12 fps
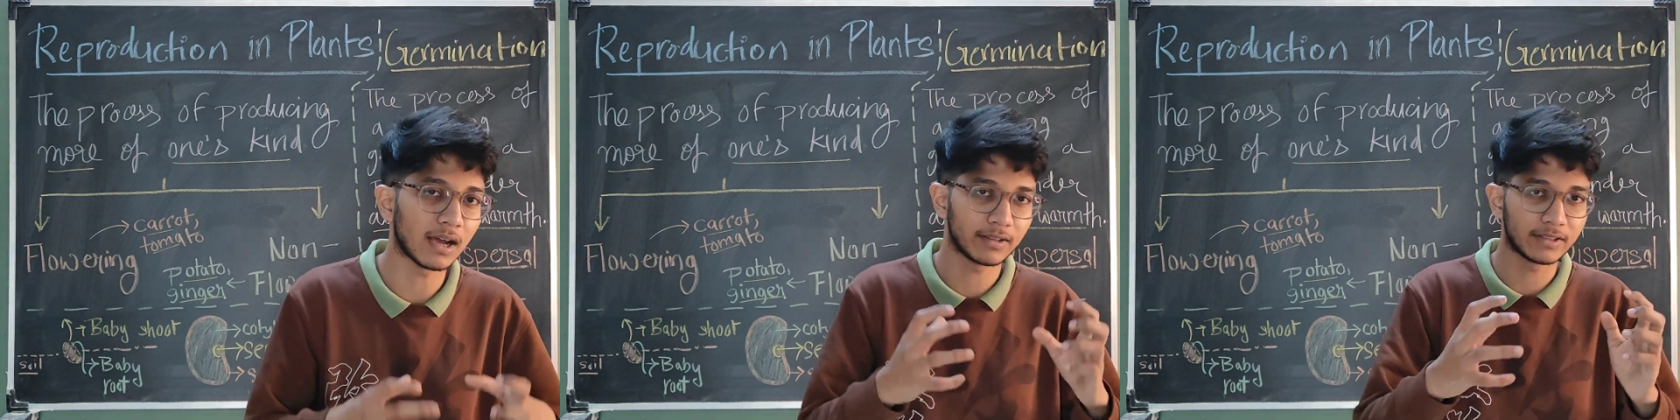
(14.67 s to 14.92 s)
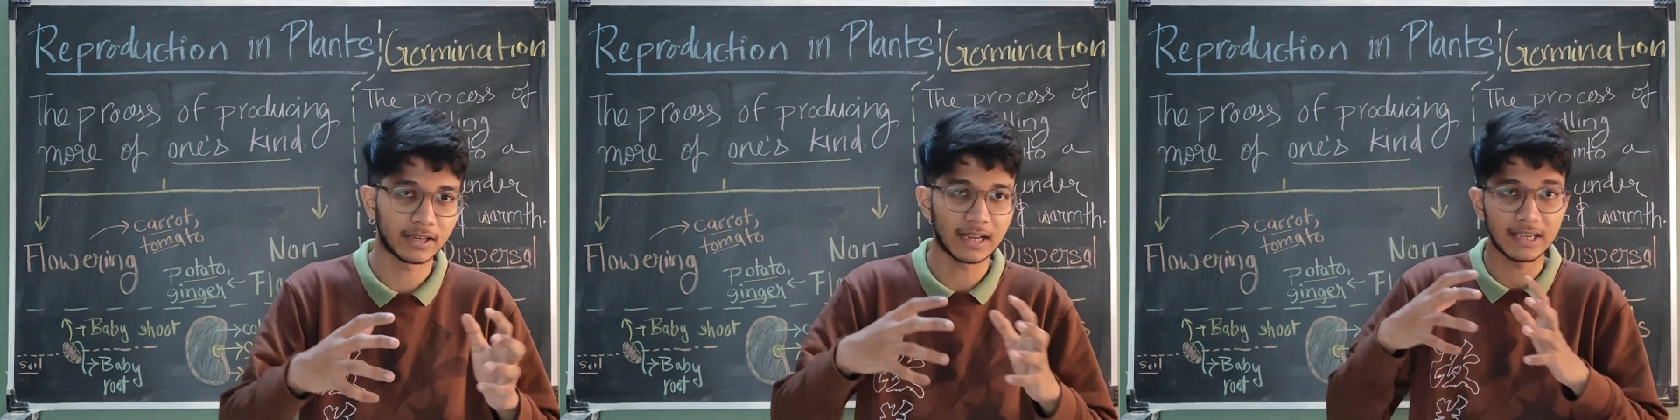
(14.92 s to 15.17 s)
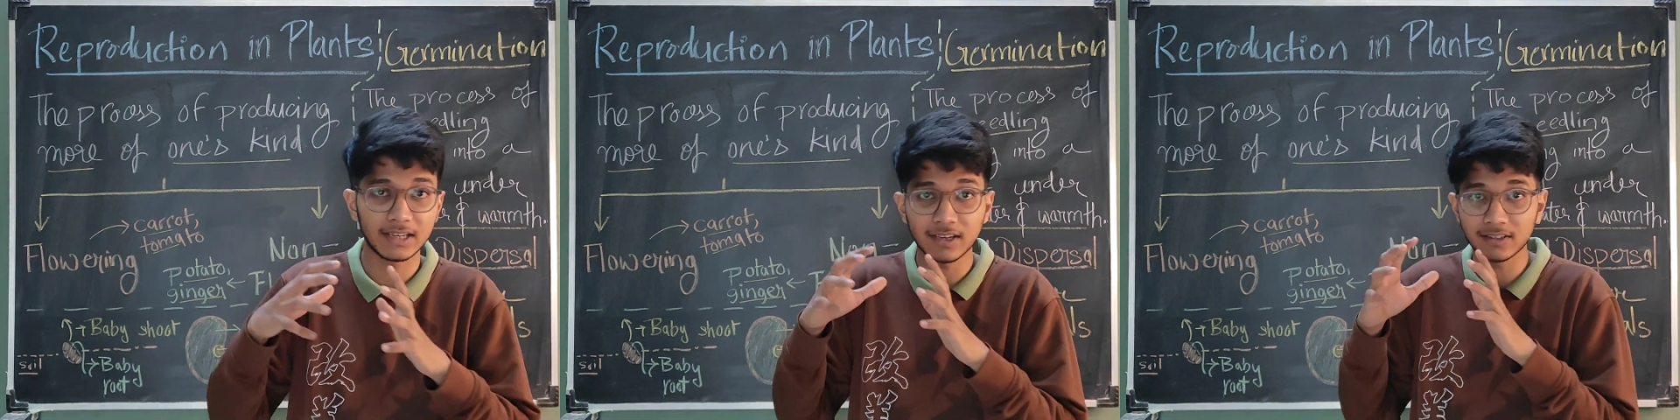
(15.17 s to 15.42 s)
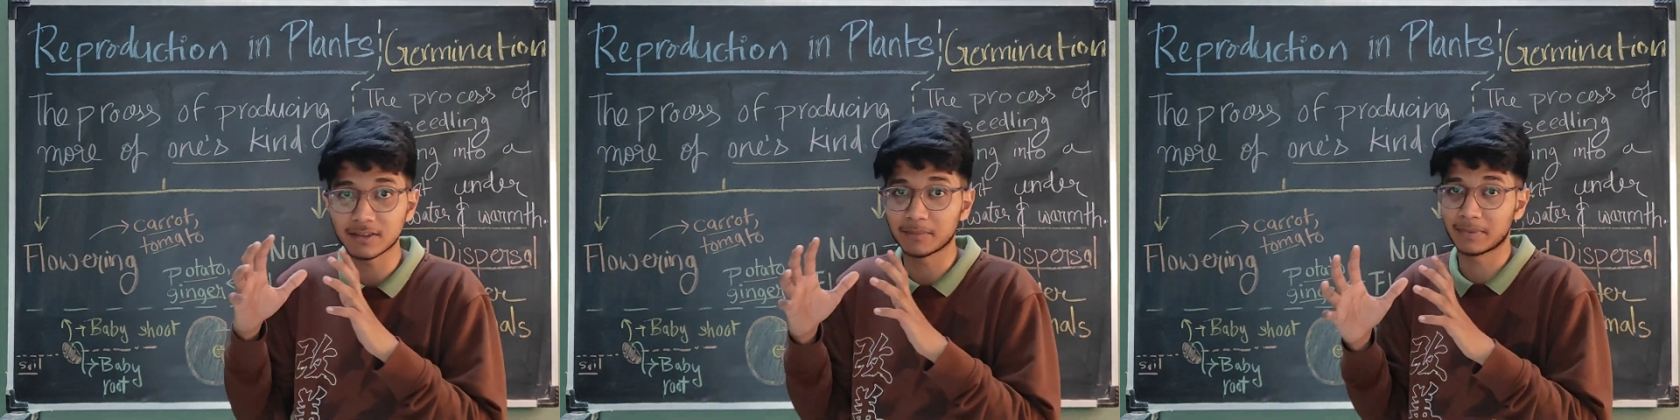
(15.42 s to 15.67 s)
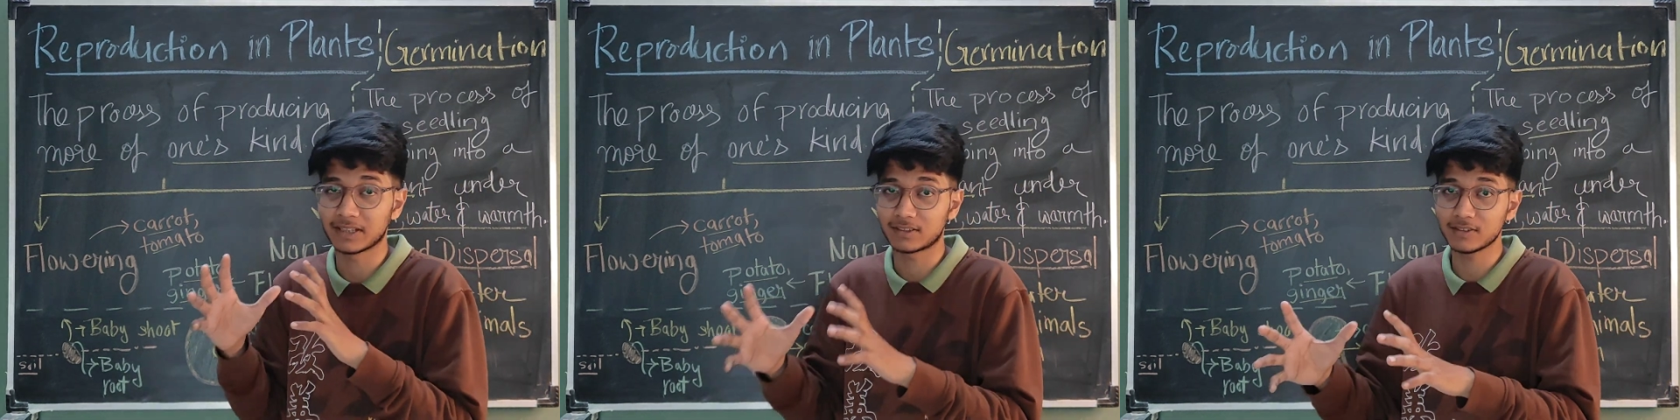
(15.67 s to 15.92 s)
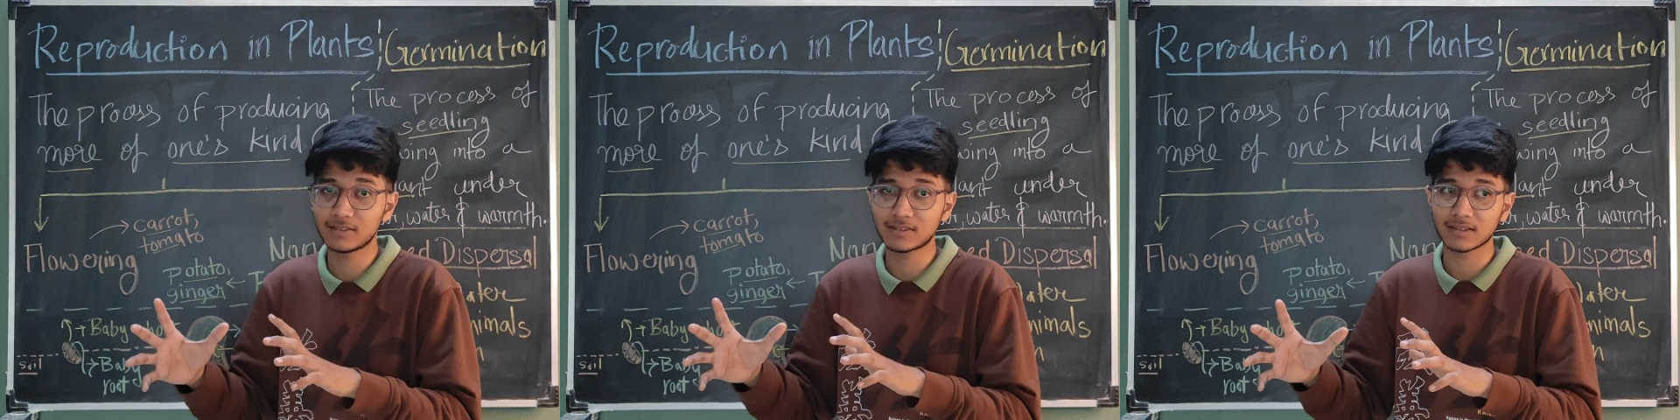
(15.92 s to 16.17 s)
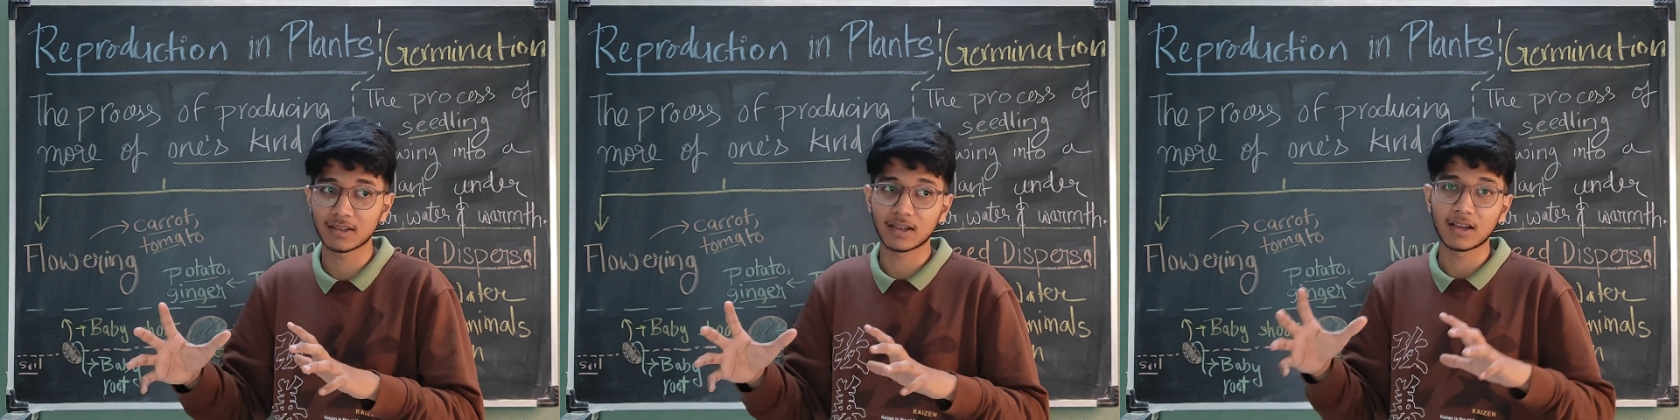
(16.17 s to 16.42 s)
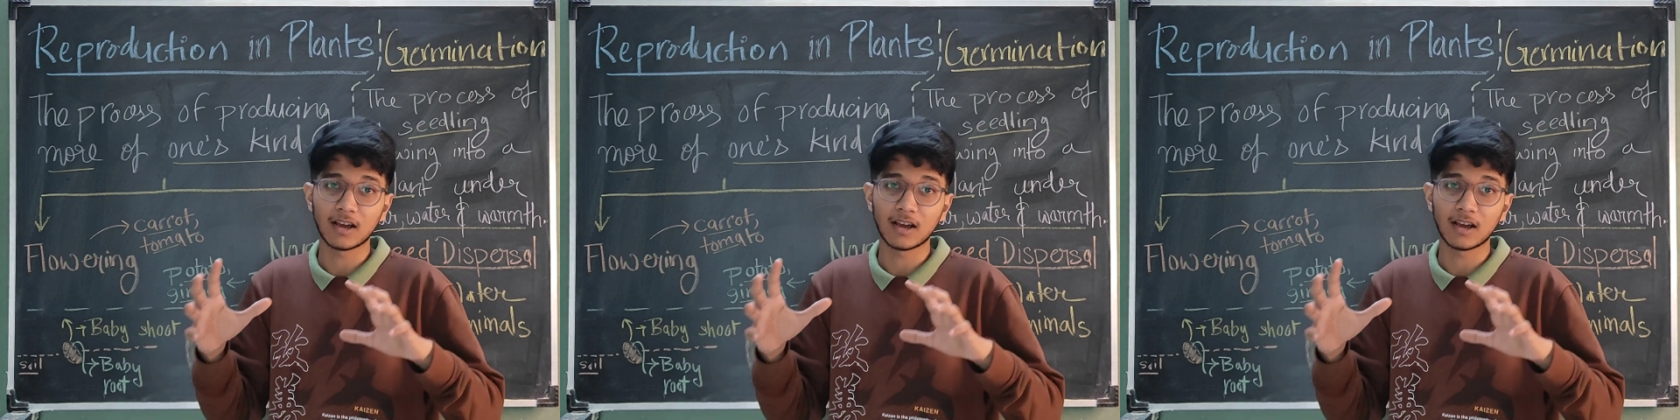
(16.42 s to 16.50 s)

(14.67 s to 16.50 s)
are there any other methods,